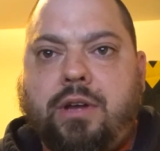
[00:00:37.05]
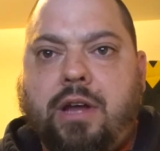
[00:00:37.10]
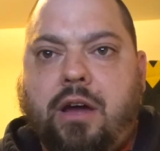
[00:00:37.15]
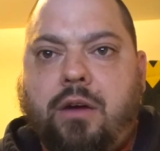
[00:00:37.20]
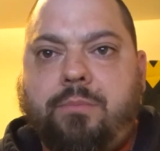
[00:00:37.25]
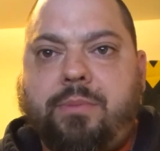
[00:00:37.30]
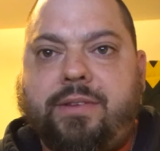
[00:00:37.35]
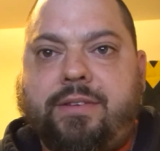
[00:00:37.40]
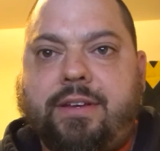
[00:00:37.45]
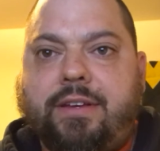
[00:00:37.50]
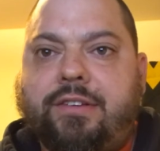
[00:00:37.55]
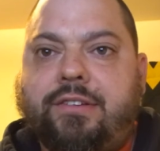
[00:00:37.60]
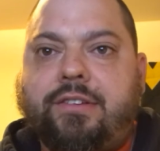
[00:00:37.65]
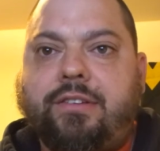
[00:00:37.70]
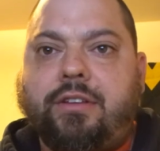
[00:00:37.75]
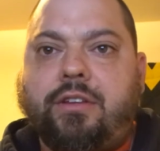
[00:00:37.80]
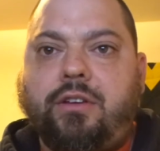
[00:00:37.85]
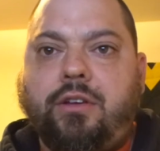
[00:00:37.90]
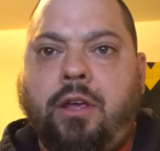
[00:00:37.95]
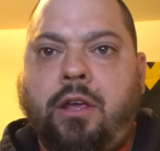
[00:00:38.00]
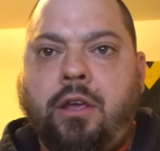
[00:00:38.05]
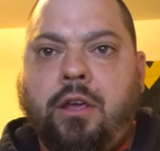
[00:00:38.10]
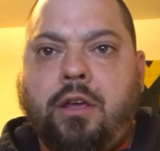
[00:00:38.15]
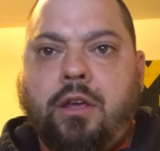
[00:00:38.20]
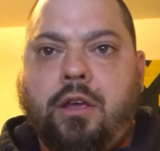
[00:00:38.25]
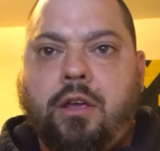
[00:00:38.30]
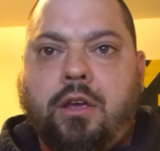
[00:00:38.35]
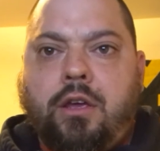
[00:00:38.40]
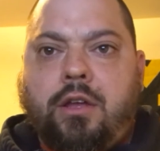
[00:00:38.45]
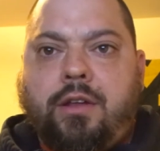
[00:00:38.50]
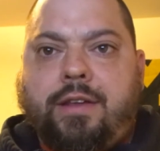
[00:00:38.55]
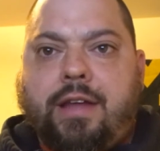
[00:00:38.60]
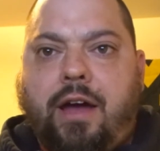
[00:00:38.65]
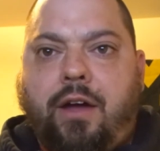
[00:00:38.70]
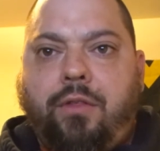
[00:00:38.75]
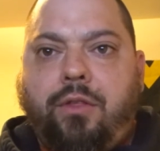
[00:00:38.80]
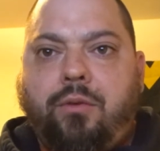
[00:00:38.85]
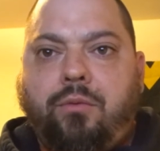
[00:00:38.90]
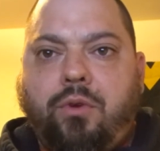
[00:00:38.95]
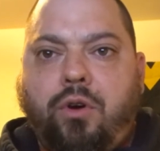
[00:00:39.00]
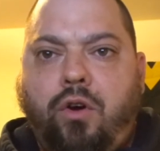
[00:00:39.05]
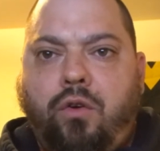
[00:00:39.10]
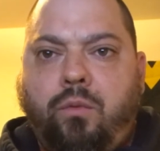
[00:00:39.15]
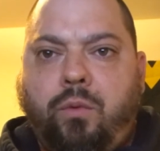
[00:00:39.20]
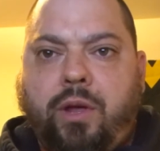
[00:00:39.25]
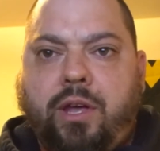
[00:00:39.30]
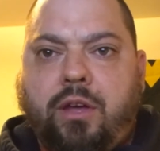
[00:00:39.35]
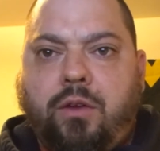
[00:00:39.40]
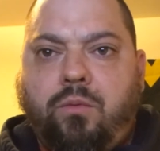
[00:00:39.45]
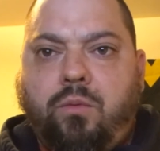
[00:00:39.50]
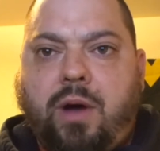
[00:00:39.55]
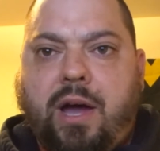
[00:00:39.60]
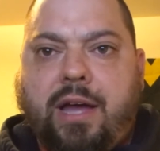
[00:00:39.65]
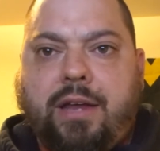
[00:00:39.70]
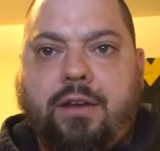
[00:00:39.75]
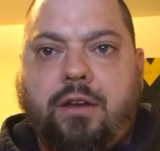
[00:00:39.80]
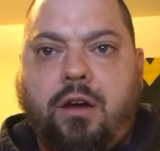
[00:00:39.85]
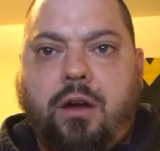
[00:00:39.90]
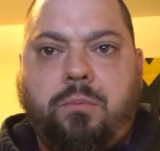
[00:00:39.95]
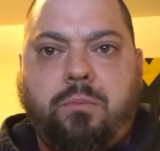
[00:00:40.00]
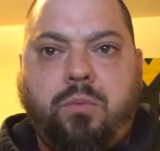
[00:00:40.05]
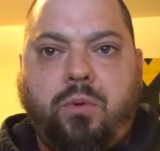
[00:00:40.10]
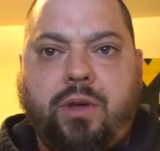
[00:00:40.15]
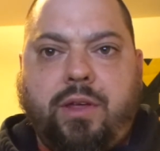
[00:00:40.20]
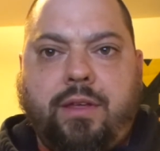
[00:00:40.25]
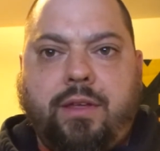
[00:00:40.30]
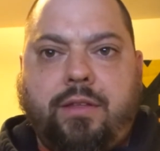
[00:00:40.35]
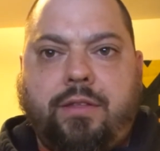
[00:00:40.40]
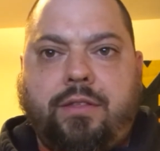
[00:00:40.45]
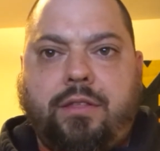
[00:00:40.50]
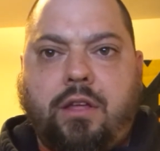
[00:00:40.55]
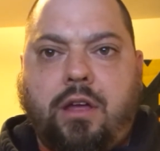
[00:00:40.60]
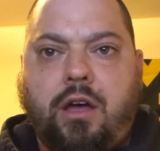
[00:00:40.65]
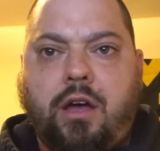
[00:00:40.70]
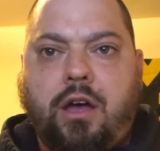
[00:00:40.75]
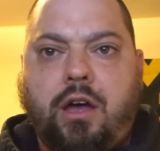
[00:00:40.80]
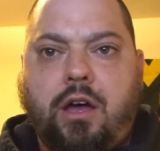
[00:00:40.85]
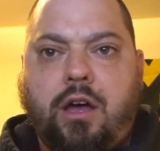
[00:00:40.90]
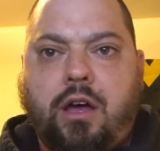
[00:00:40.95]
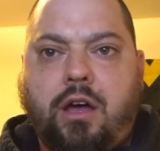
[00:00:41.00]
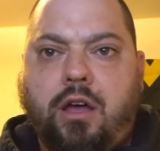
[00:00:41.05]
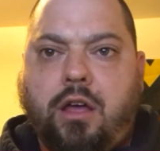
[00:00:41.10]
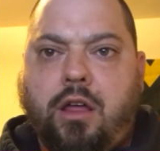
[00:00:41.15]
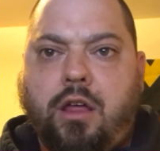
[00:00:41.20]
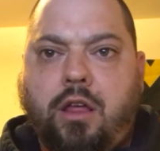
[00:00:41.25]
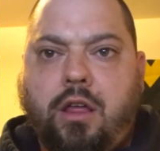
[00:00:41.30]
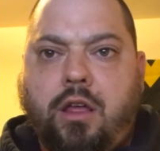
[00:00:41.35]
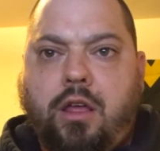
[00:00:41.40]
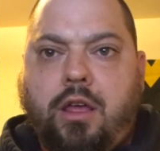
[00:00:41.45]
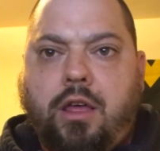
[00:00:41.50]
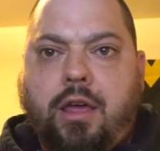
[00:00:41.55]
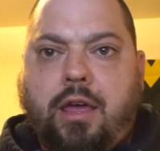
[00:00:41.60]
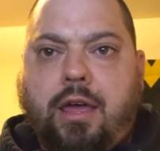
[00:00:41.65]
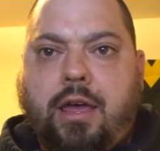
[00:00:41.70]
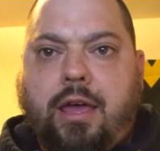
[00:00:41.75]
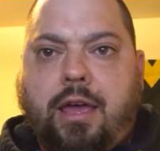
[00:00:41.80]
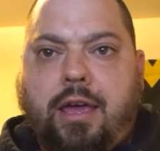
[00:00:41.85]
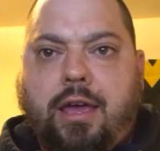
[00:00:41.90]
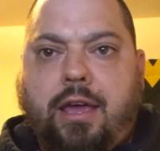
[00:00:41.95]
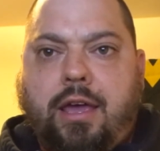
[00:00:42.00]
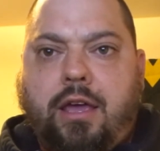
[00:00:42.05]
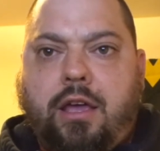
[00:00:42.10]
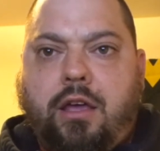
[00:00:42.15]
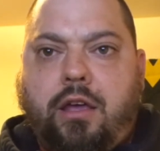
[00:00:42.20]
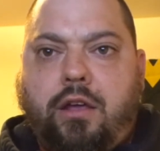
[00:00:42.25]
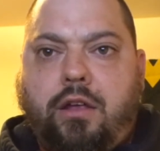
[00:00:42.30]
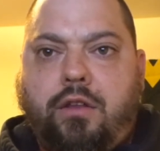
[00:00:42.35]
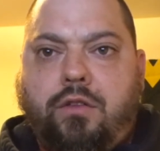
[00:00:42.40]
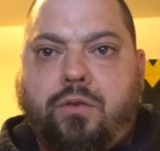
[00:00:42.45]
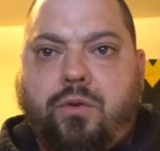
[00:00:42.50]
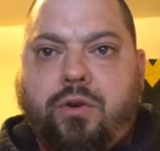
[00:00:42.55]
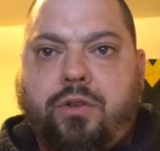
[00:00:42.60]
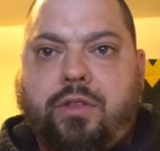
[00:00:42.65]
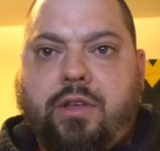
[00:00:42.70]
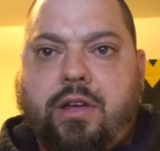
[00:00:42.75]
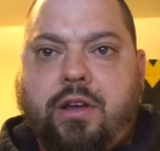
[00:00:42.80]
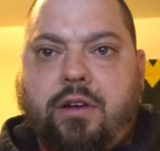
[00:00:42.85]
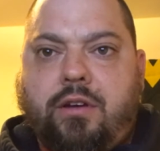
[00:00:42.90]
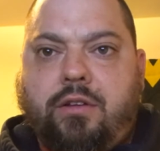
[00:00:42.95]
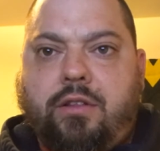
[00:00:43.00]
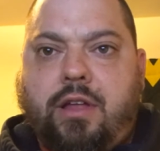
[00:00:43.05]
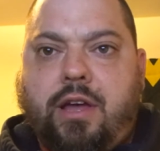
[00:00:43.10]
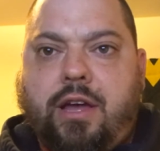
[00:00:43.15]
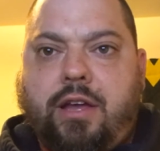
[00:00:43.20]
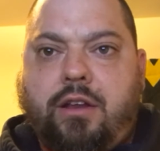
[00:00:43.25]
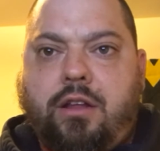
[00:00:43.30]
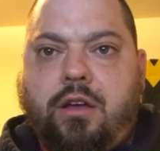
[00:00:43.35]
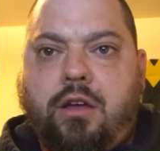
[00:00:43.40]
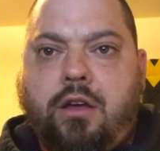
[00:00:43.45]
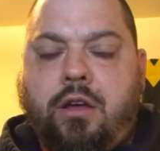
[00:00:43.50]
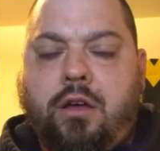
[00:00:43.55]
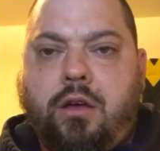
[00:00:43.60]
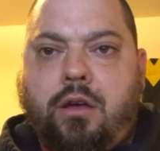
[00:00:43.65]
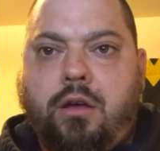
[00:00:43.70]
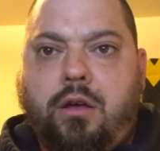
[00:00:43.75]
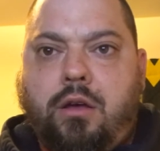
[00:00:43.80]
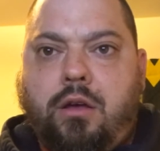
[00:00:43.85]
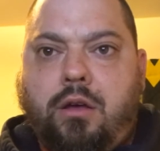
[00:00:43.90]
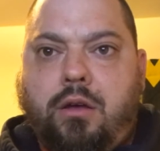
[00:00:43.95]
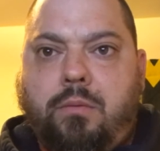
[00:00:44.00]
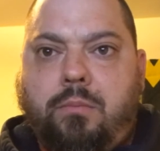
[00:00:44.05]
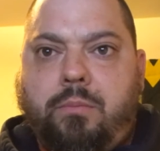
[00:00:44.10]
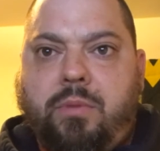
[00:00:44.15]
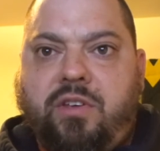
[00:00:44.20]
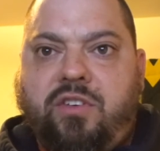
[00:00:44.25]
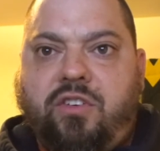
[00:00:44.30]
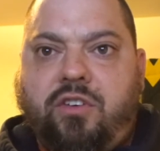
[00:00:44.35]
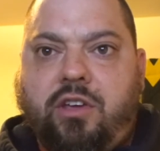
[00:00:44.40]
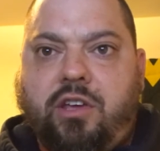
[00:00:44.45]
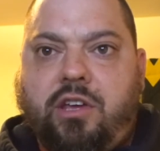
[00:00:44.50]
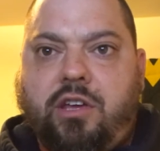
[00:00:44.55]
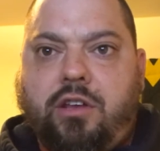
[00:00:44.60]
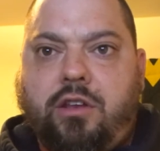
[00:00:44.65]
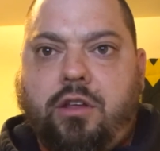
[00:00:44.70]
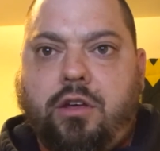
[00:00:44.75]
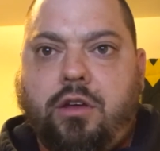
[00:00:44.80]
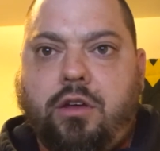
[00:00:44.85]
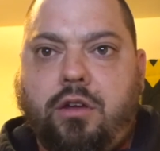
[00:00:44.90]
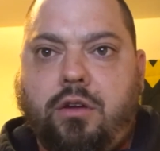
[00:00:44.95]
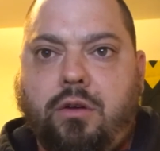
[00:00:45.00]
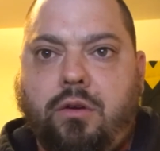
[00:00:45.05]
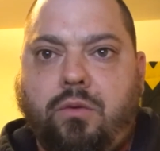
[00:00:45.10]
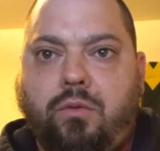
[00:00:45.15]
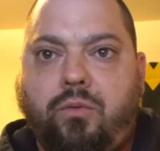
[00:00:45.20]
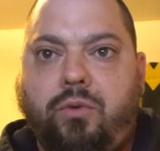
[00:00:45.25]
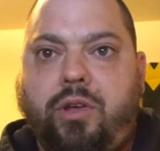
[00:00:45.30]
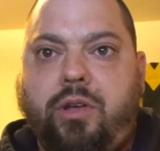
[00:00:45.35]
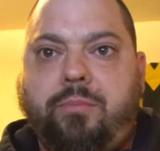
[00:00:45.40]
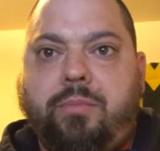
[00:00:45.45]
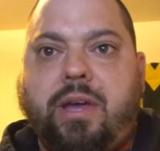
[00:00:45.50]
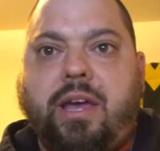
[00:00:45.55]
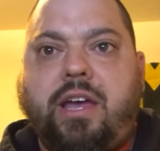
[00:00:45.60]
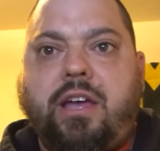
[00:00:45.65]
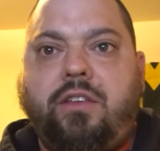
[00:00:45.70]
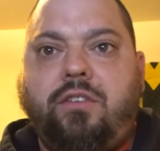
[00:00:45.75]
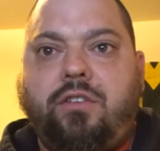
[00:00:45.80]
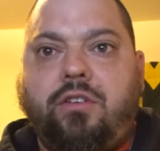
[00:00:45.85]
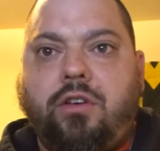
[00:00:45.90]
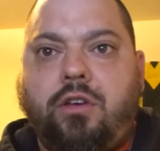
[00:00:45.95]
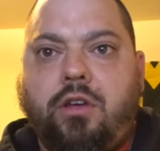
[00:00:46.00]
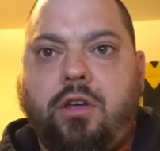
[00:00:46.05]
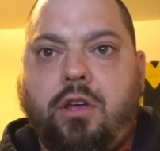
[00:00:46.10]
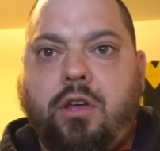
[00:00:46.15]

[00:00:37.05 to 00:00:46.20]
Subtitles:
Now potentially down the road we could wind up with a North Carolina Michigan rematch